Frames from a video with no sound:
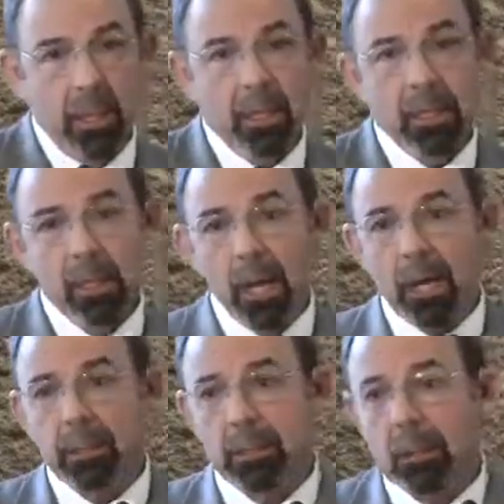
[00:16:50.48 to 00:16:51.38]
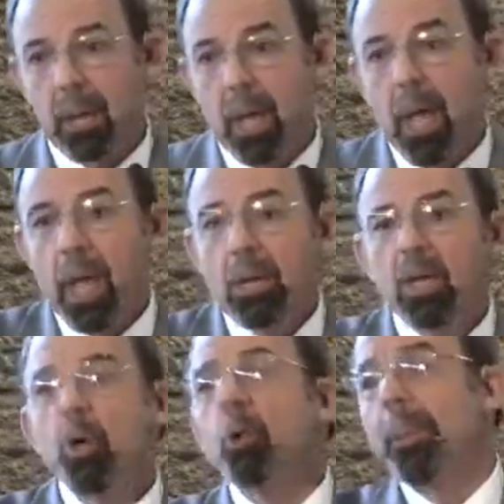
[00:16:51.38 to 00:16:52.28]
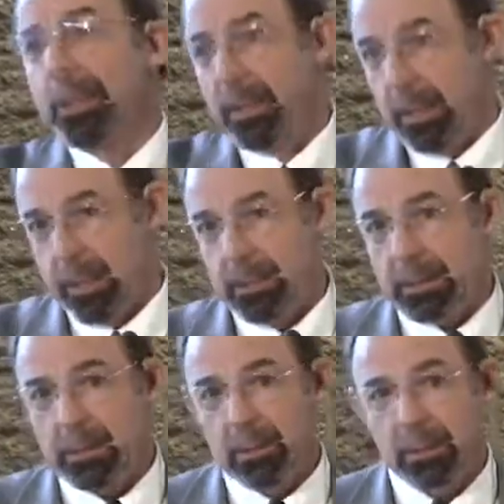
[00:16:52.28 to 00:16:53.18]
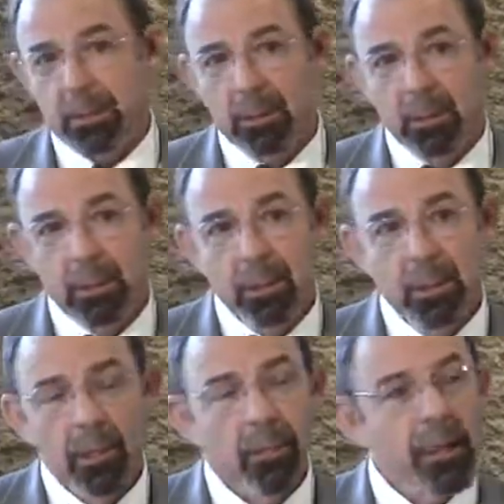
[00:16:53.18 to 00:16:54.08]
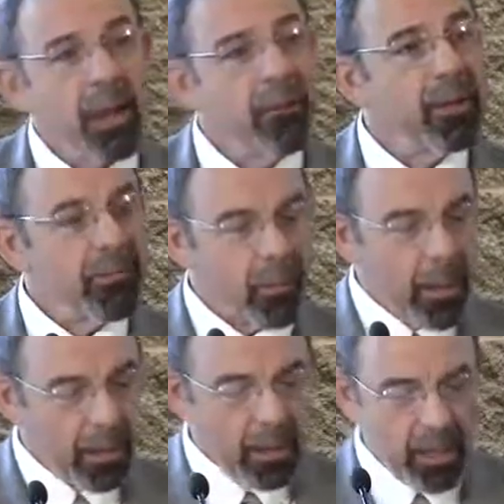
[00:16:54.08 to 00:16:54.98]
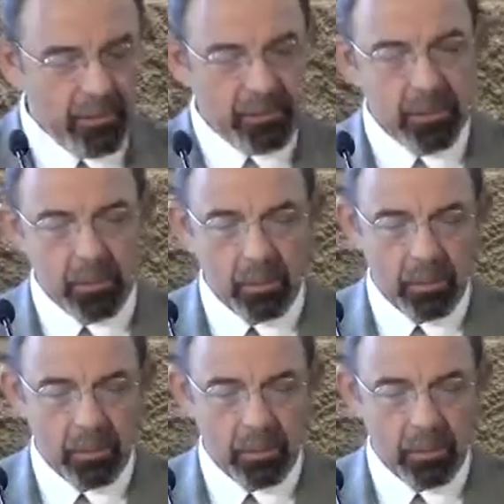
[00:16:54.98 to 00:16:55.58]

connection, and humanness that I have given my life to.